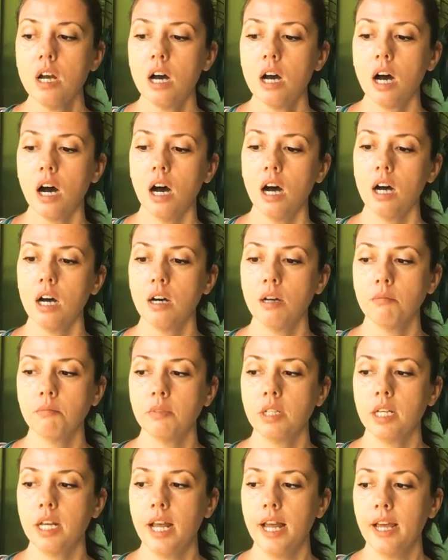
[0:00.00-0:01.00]

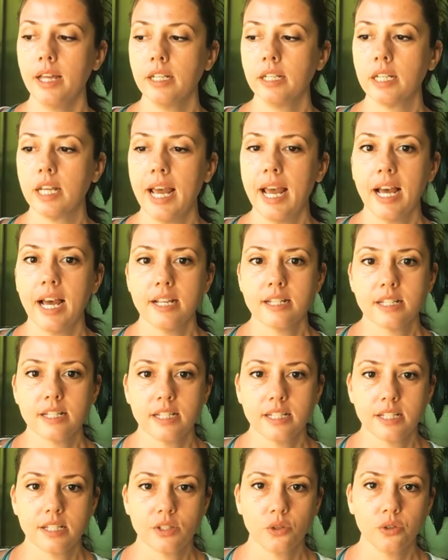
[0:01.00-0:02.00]
And as
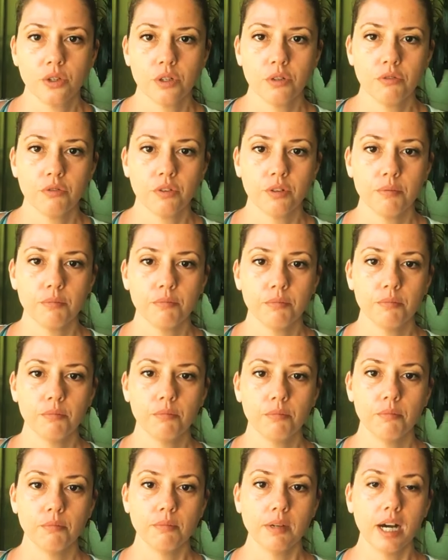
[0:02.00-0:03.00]
is sort of
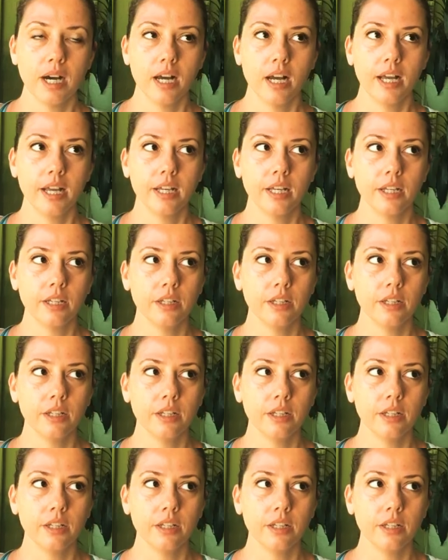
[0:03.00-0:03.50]
my